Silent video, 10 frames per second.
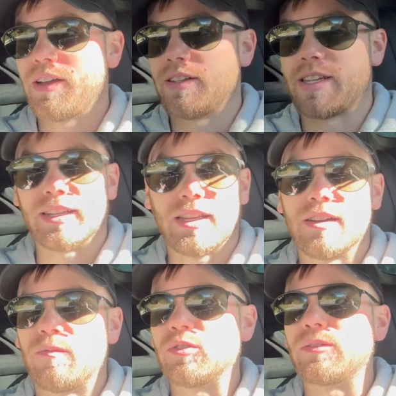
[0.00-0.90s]
Tesla
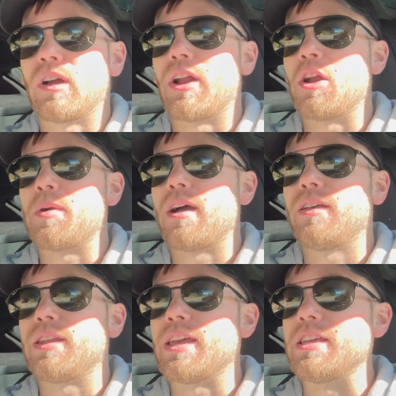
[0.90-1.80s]
full self-driving
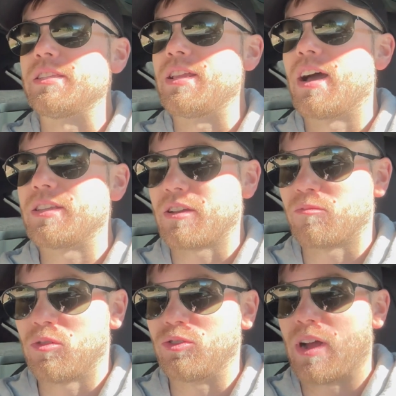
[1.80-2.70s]
autopilot is not as
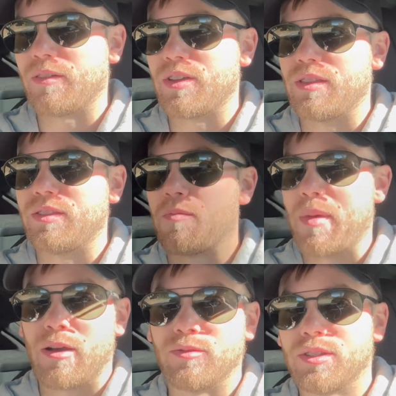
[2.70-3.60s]
comfortable driving the
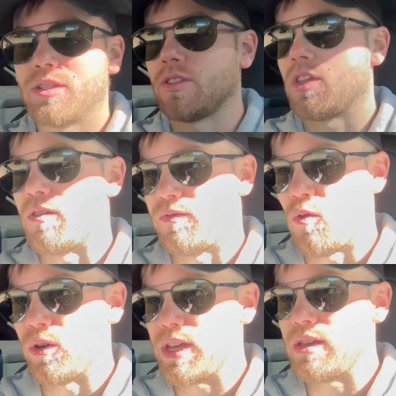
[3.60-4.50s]
mountains of
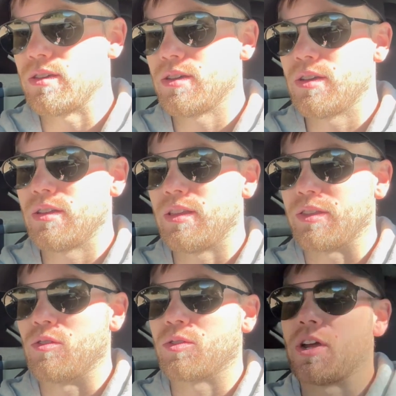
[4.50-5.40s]
40, like
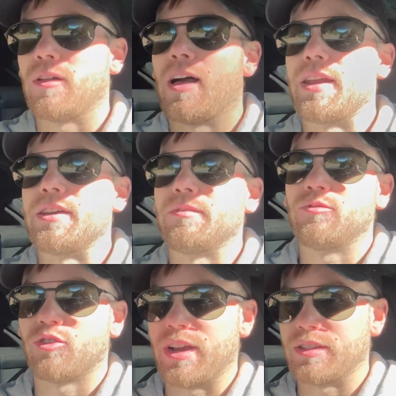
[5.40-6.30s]
the North Carolina
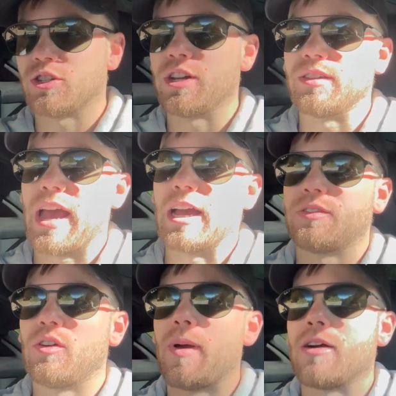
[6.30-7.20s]
transitioning to
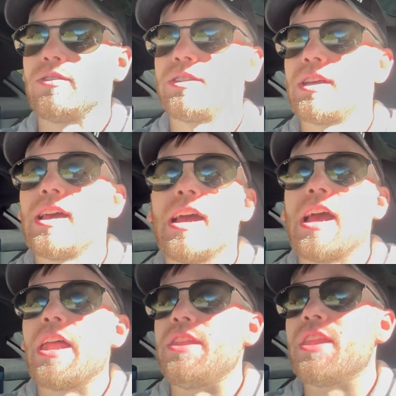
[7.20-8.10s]
Asheville mountains.
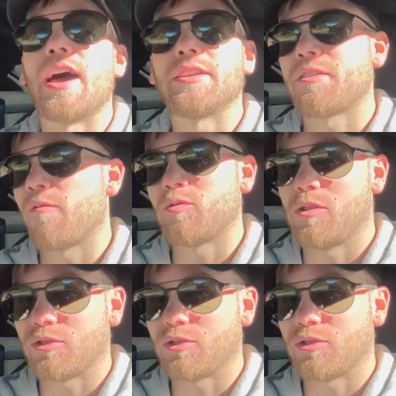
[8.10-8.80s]
Not as comfortable